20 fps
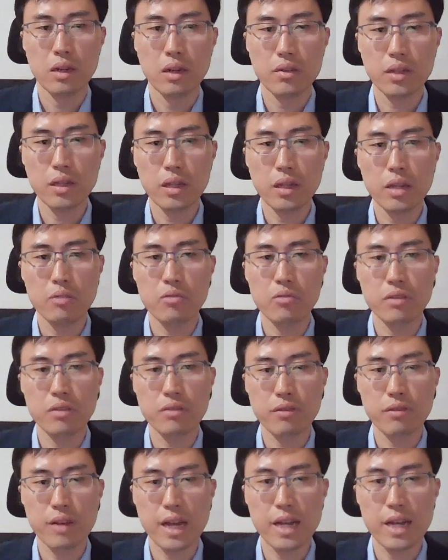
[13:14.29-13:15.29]
I think it
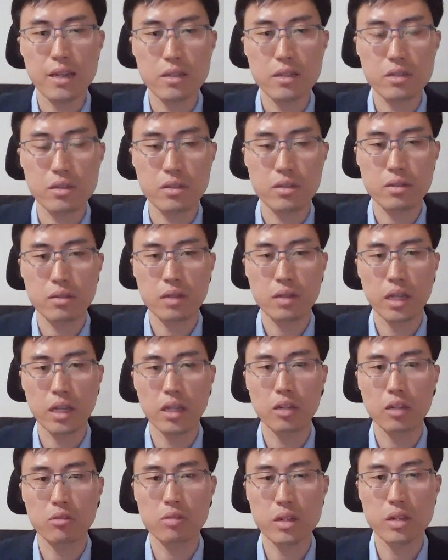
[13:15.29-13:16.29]
reflects an
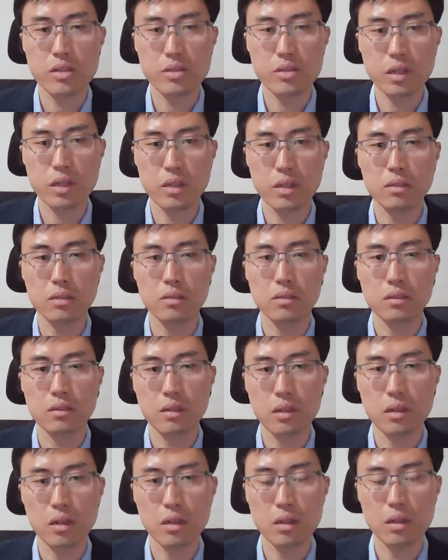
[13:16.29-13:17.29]
increasing
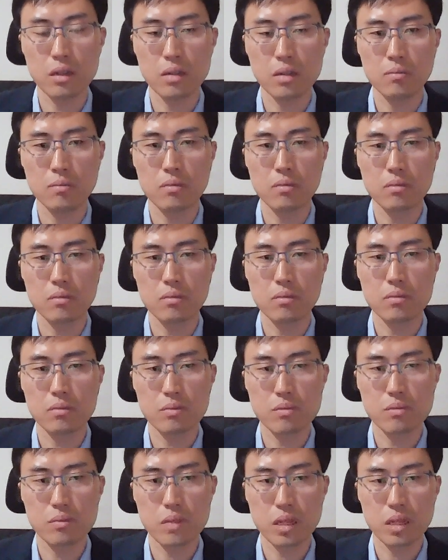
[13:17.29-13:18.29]

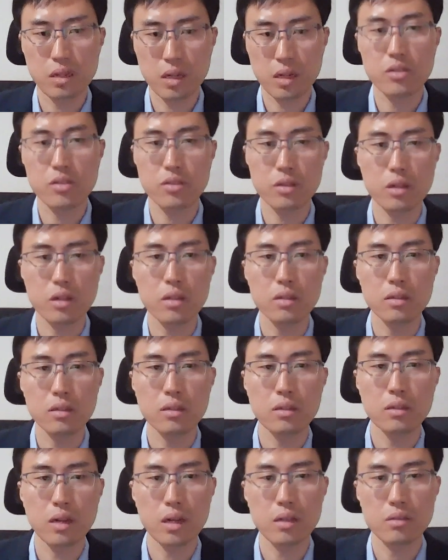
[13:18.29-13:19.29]

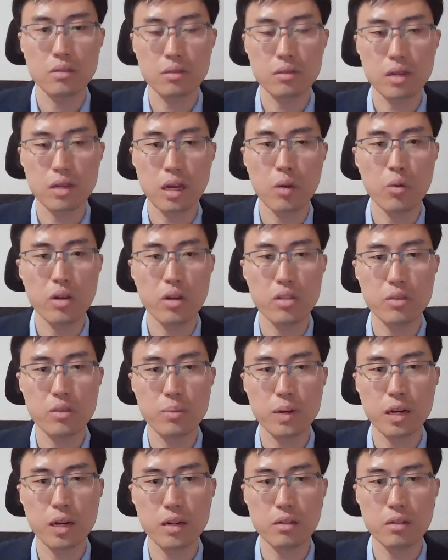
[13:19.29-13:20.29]
concern on Taiwan's
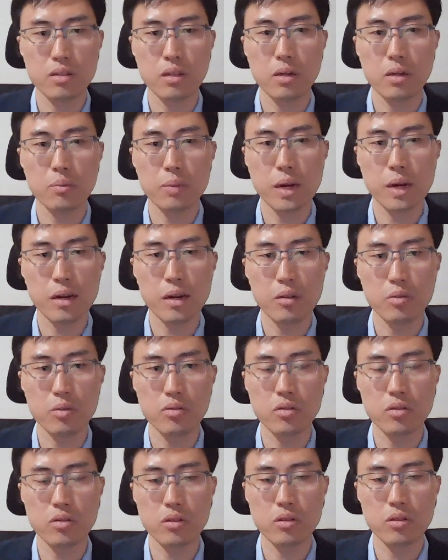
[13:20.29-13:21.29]
part
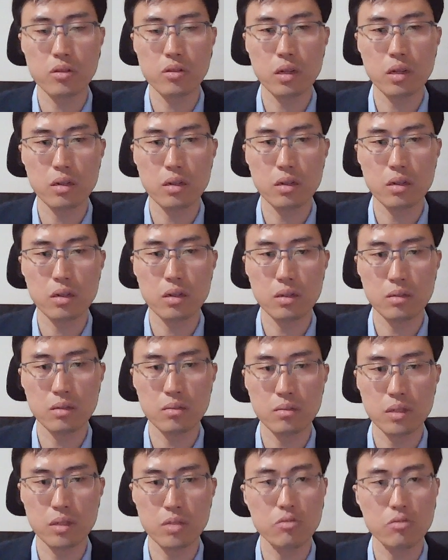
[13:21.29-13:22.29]
about
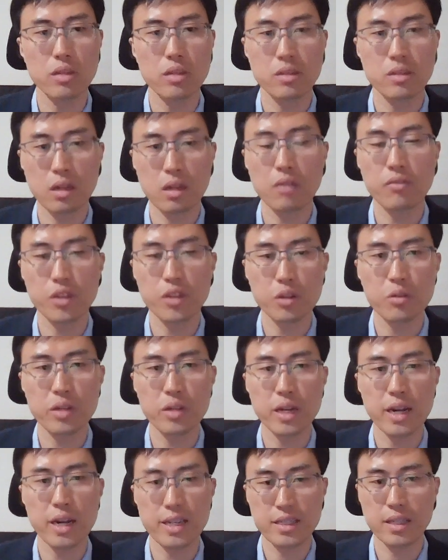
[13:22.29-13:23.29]
the risk of
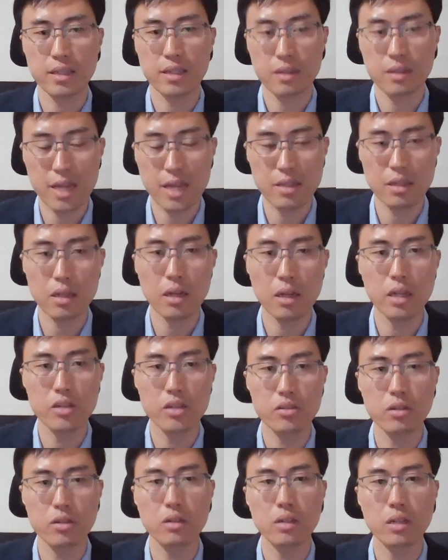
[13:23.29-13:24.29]
nuclear
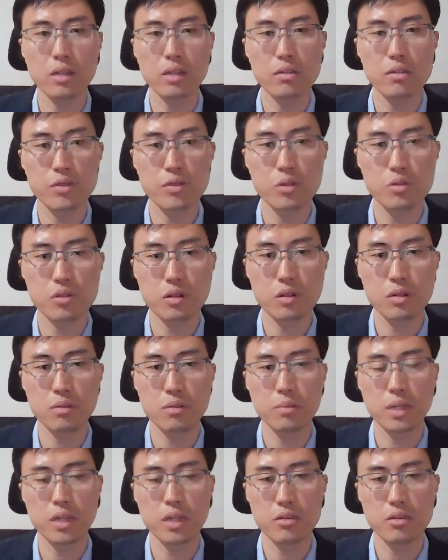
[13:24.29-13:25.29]
escalation in a future
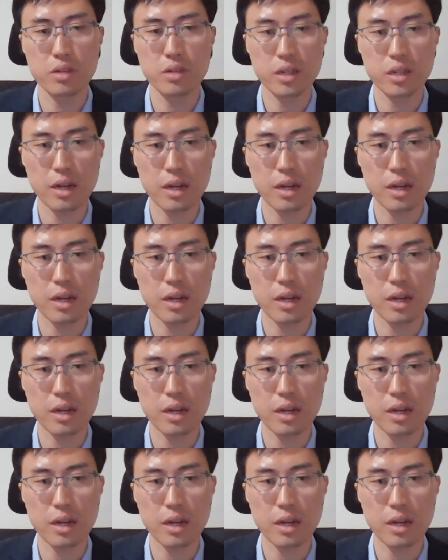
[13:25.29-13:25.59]
military